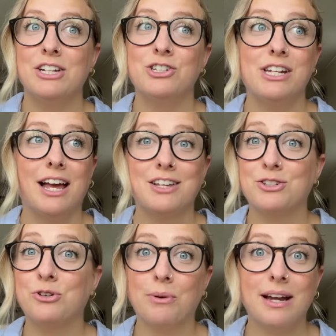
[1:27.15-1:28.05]
She
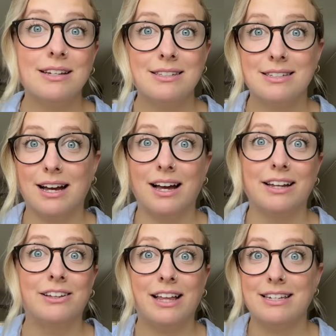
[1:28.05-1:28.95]
has great
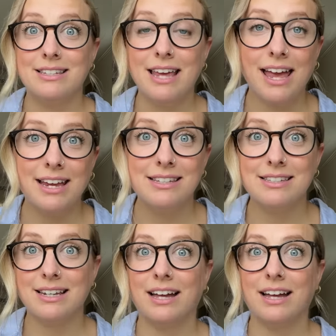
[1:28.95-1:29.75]
style and taste.